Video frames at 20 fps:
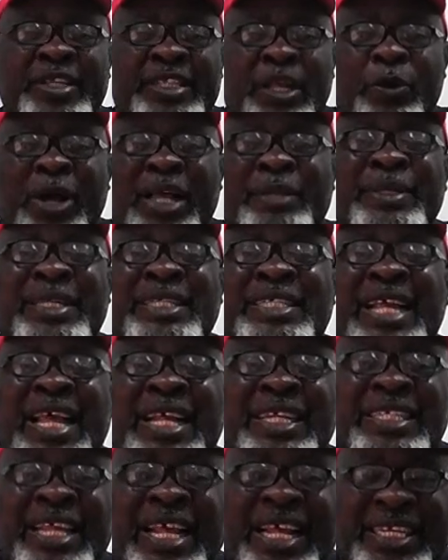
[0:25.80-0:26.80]
Kola
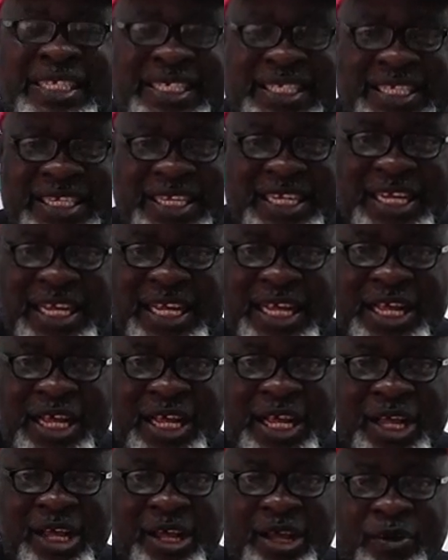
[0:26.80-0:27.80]
Ologbondiyan,
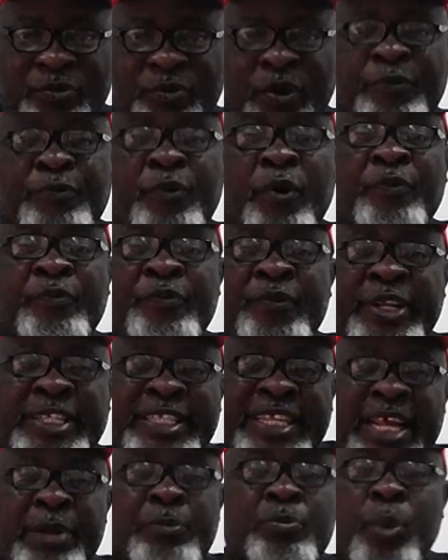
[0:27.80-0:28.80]
said
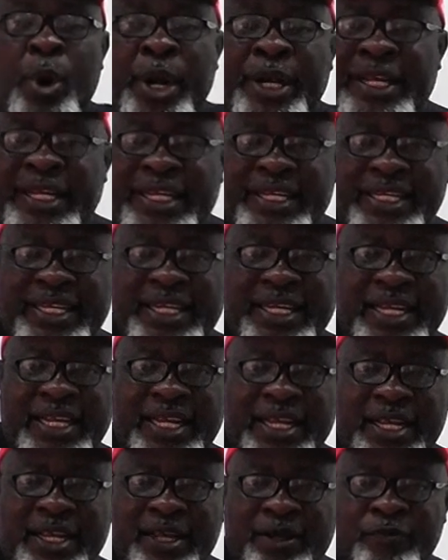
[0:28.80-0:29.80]
Tinubu, not
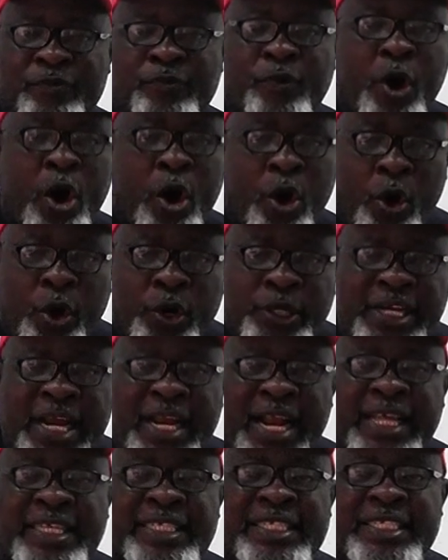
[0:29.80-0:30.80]
Atiku, was the
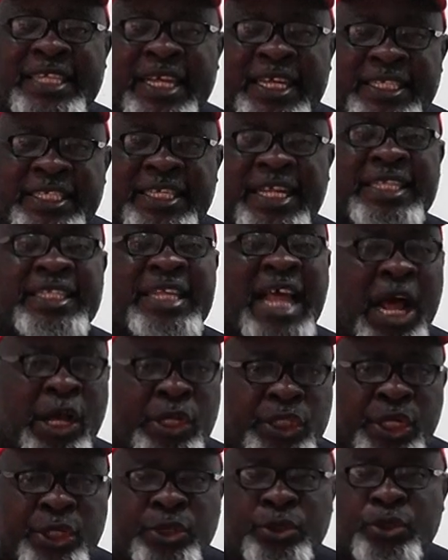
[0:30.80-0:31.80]
real special purpose